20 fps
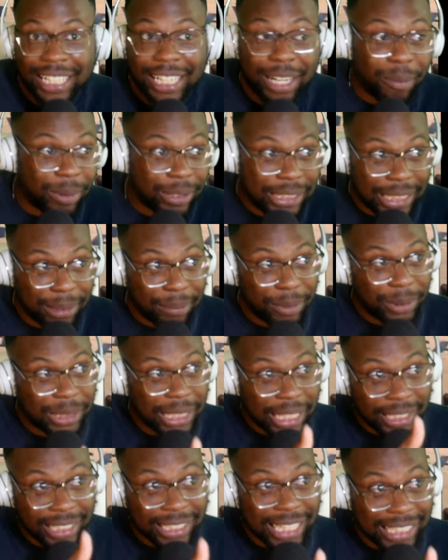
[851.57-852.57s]
when Team USA
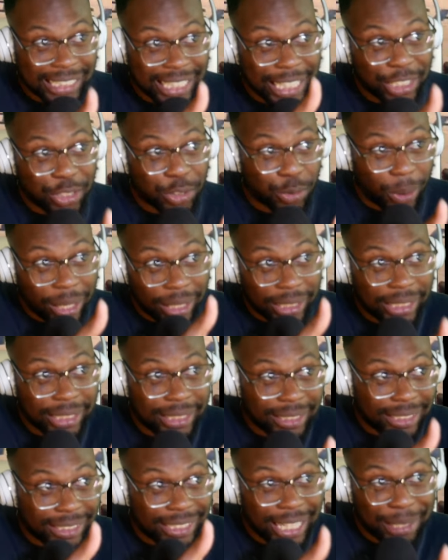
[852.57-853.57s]
look like they are
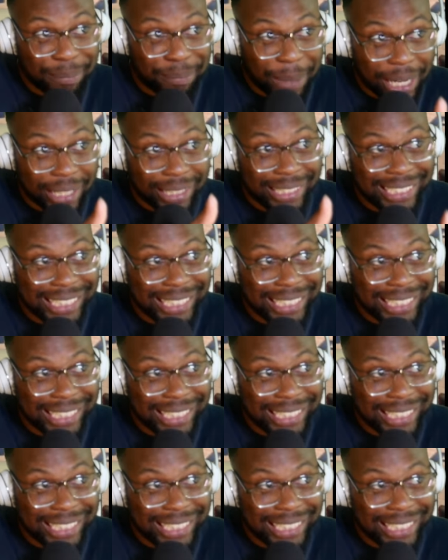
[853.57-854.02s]
struggling and they barely